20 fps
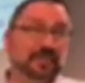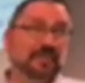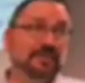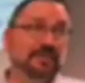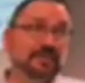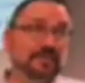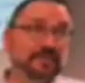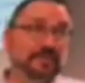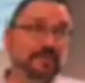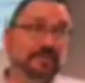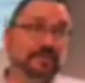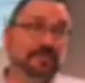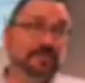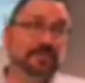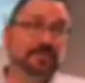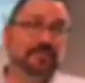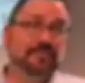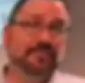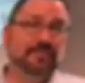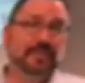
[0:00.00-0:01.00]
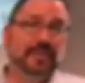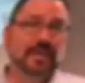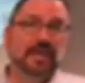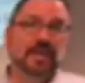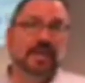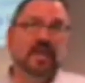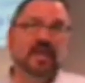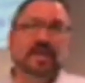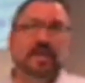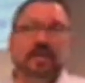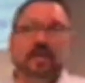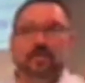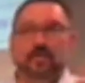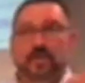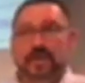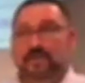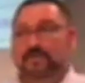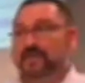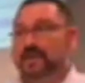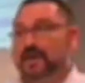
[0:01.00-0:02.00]
relationships.
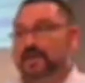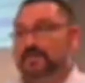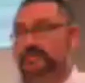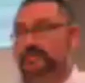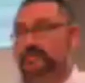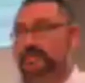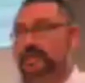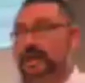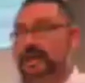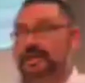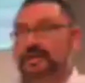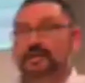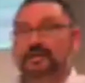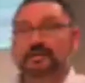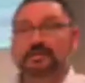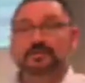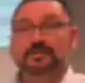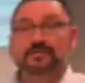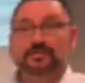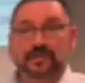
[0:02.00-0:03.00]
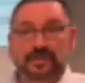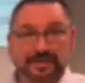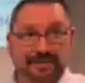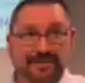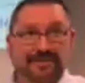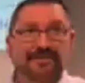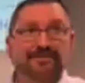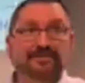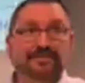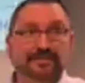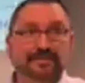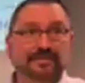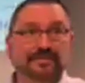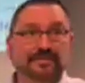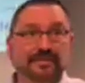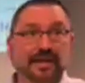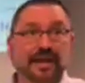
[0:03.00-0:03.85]
We have lost a lot of close friends